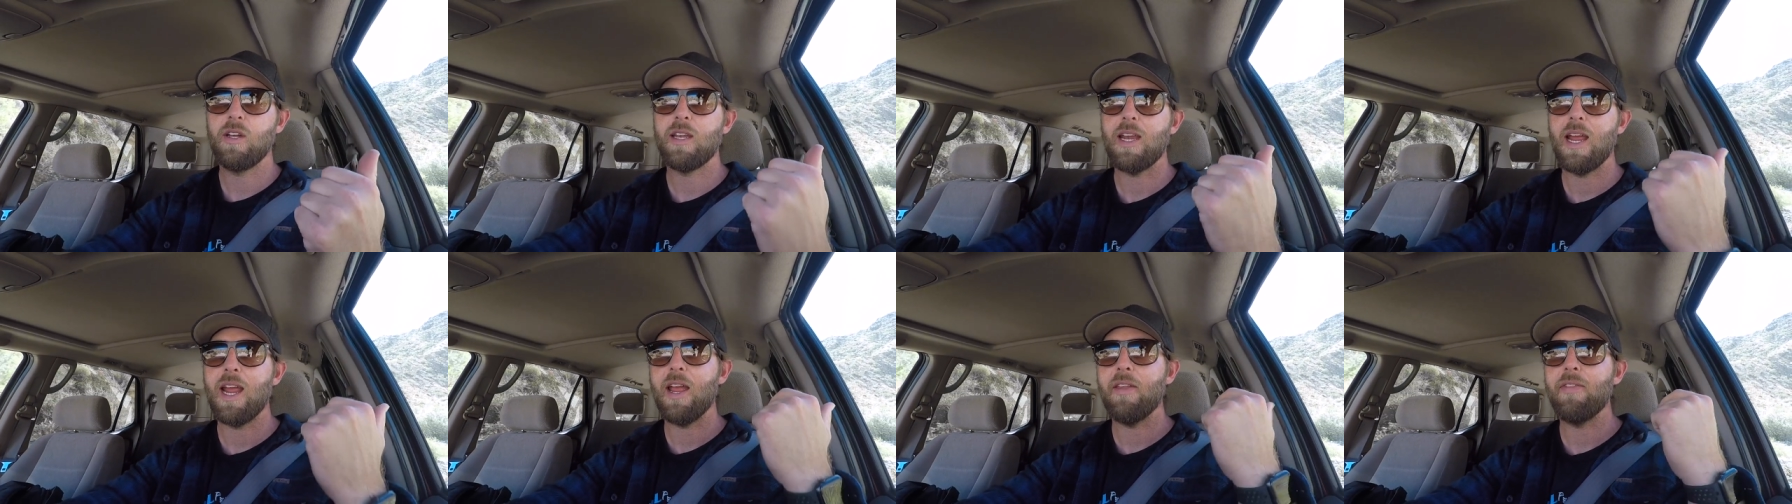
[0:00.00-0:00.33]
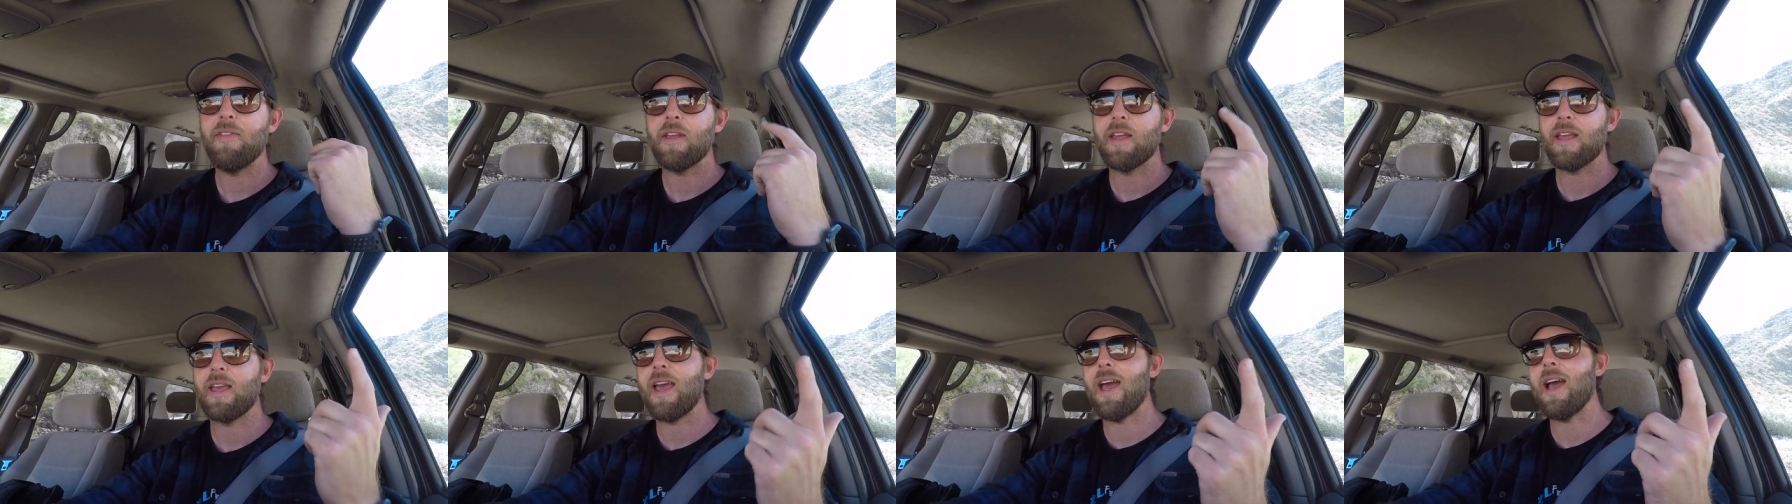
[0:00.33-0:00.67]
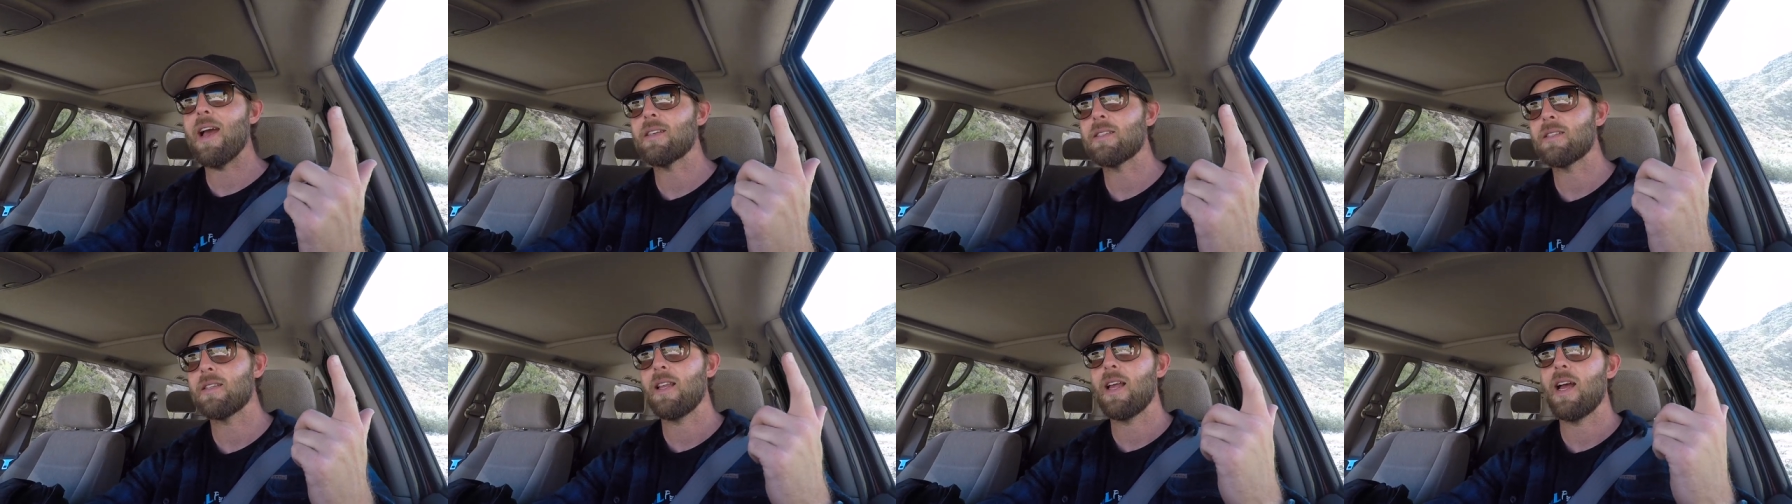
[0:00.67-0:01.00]
and the
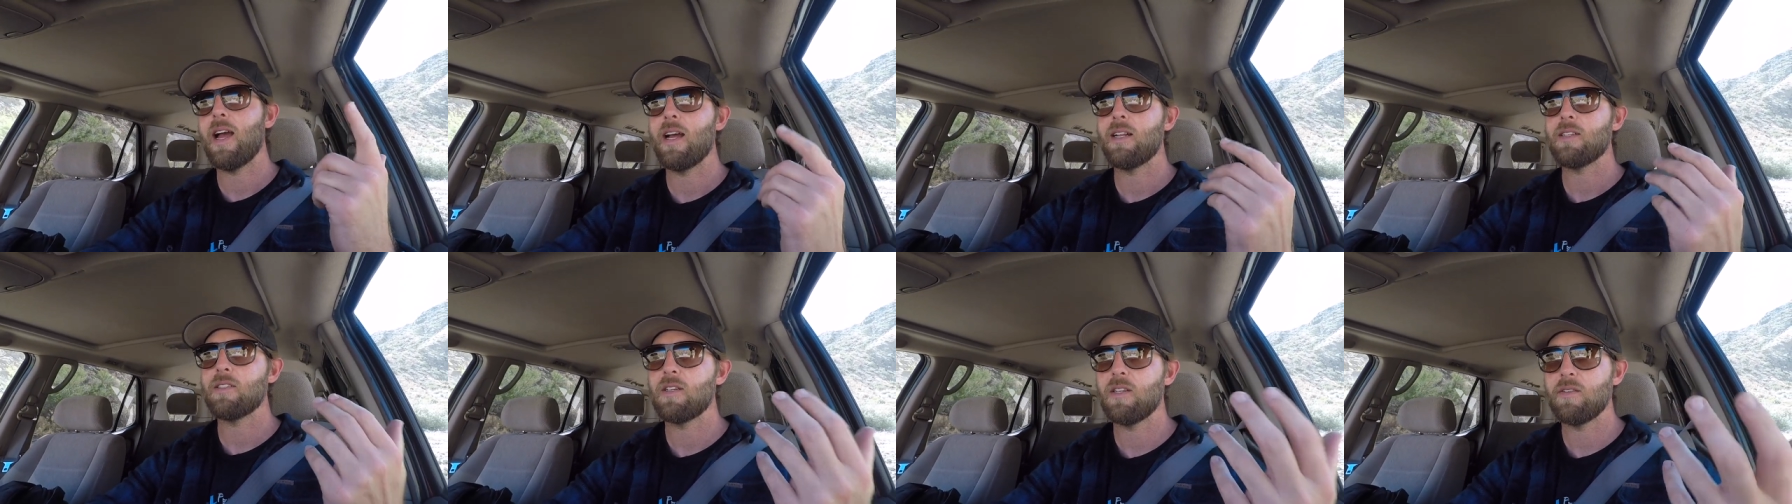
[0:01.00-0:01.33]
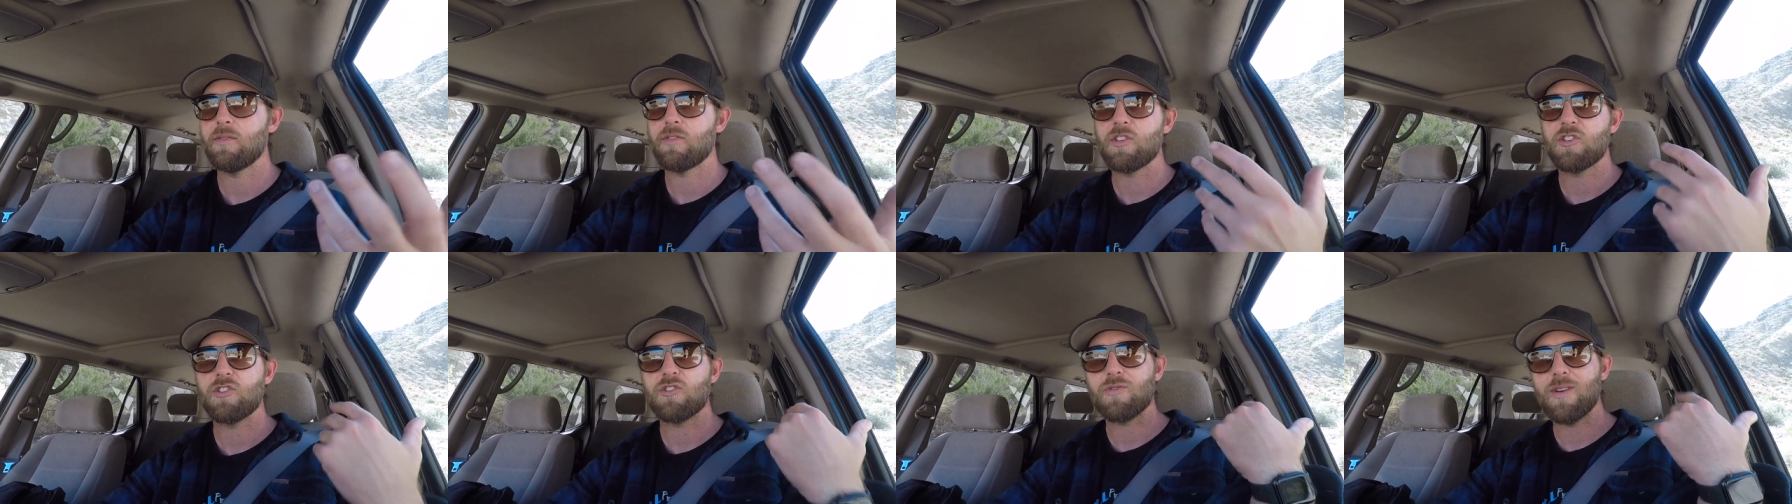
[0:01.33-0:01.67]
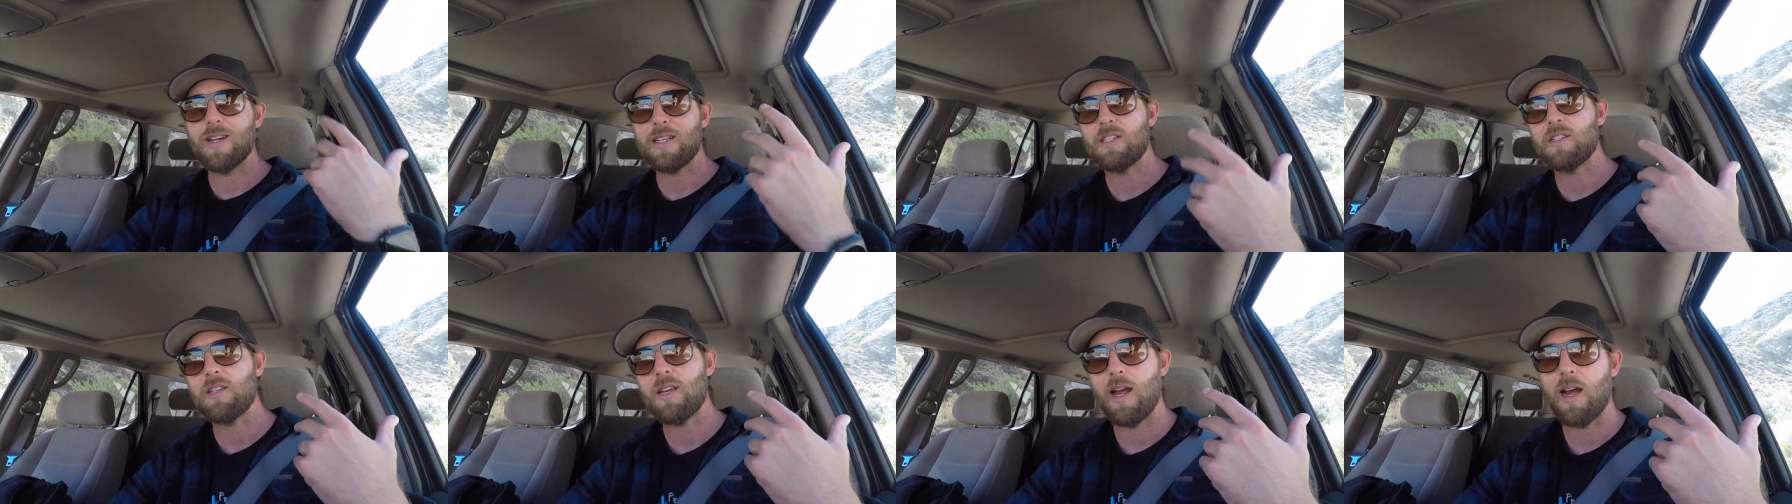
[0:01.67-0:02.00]
gas latch have
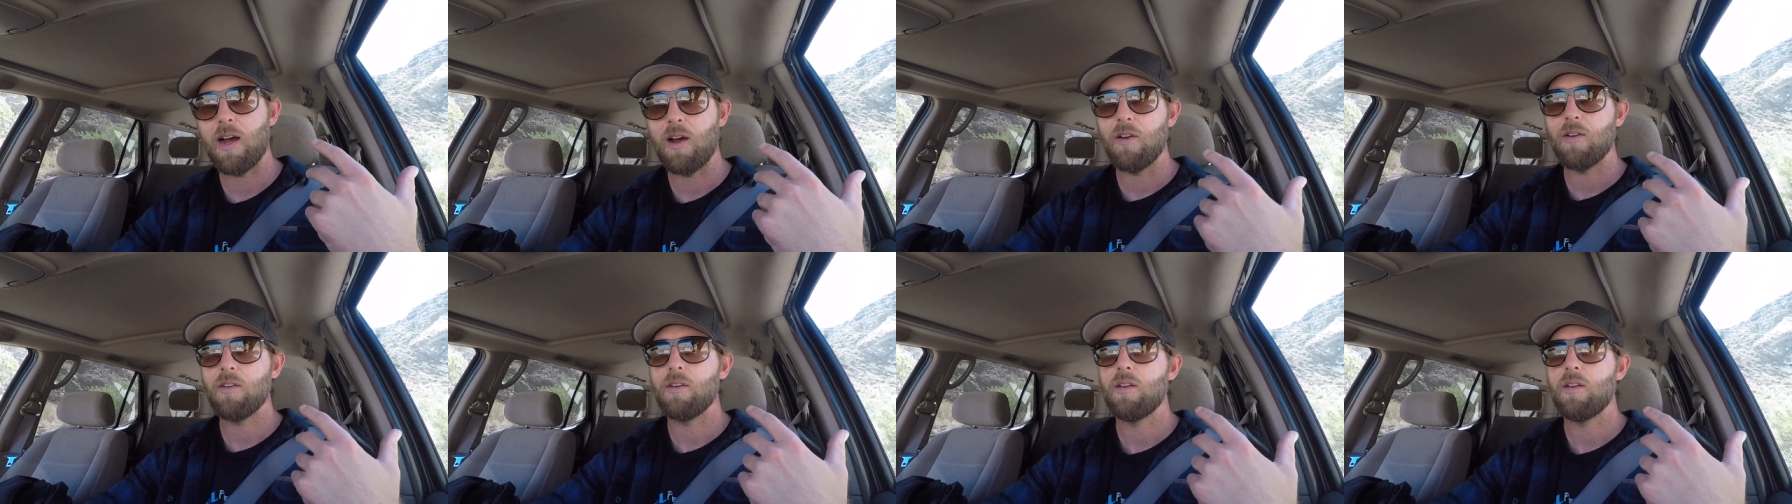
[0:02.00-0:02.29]
stretched out.